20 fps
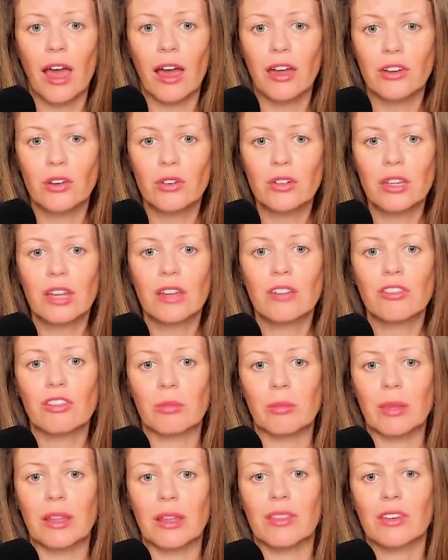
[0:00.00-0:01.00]
Don't take it
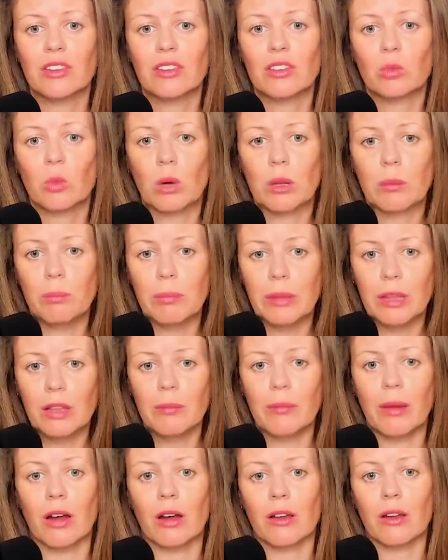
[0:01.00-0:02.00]
from me. This is what Bill
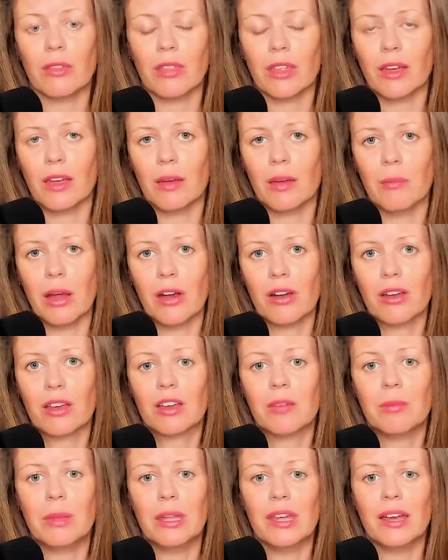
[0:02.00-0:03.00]
Maher, the American
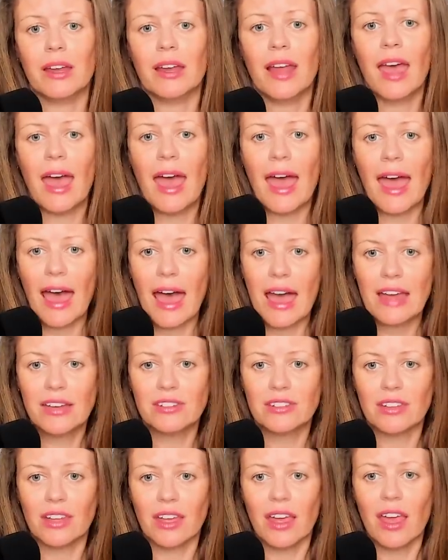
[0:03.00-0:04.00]
comedian, had to
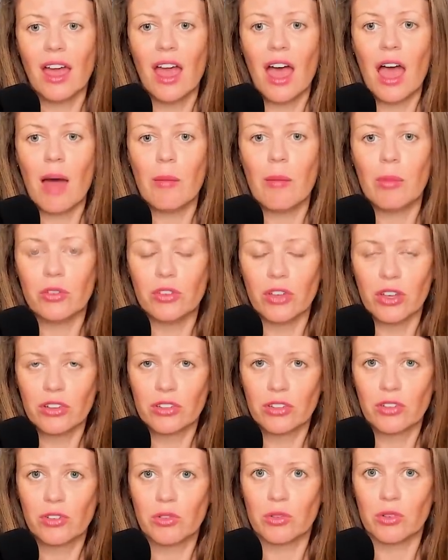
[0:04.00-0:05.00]
say about
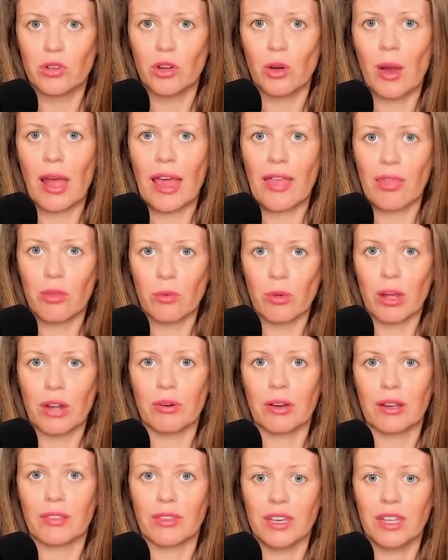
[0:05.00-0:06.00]
Justin Trudeau and the
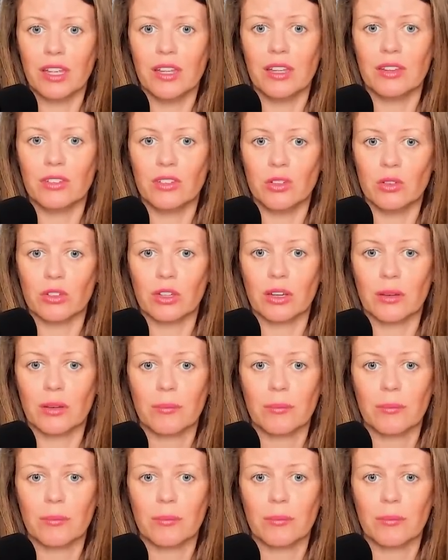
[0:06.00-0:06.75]
rhetoric that he is using.